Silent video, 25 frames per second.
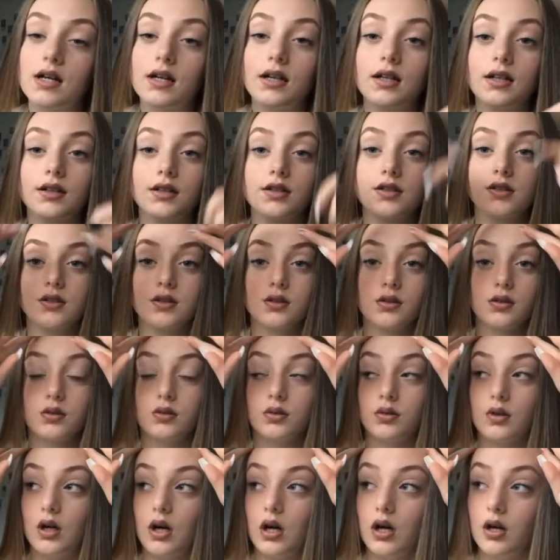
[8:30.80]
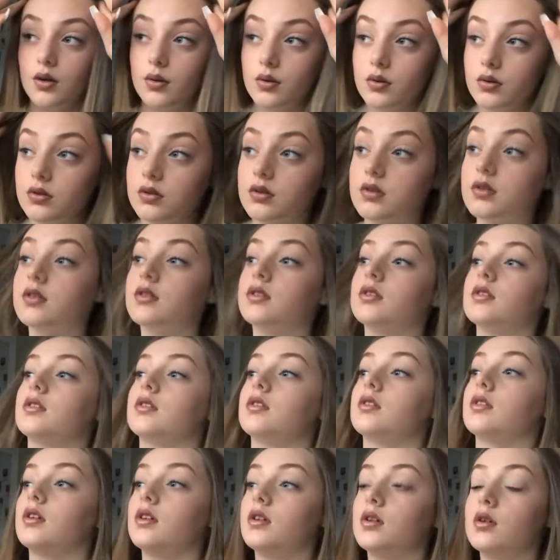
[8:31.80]
So I will
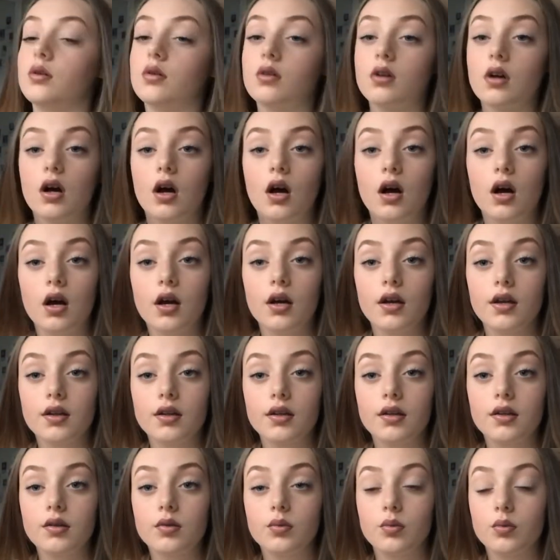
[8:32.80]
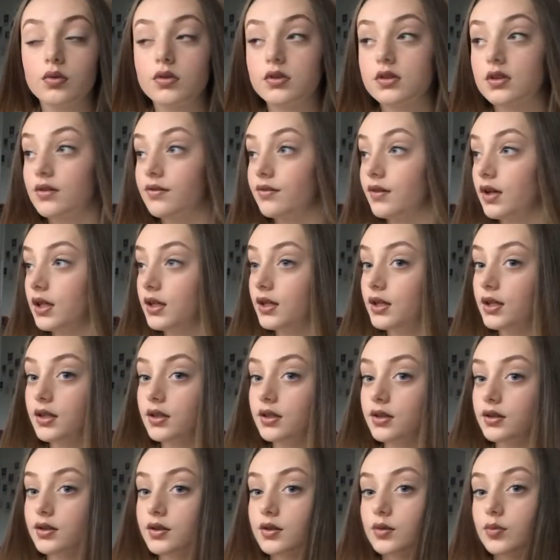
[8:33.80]
see you guys once I've
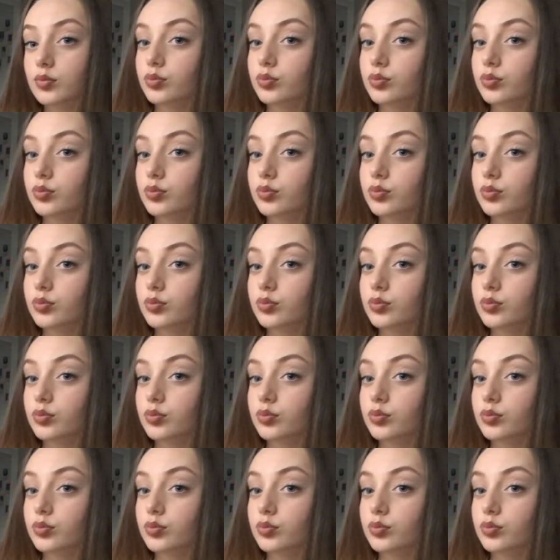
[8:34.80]
edited.